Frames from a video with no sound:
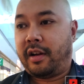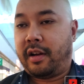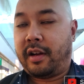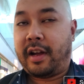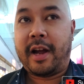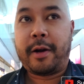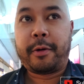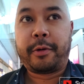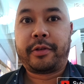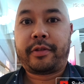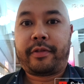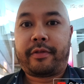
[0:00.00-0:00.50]
I
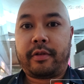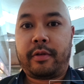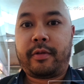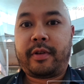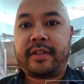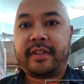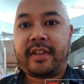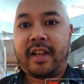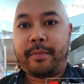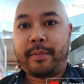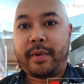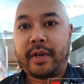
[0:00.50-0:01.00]
was through in
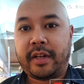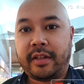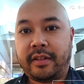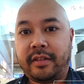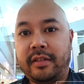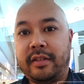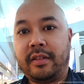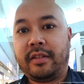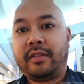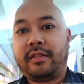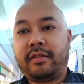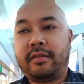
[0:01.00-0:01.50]
10
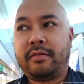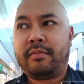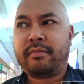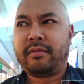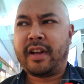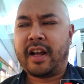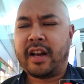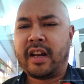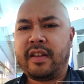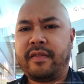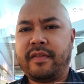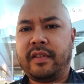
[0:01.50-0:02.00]
minutes,
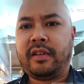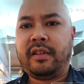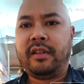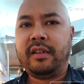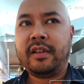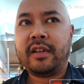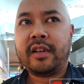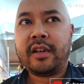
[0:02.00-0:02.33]
not even.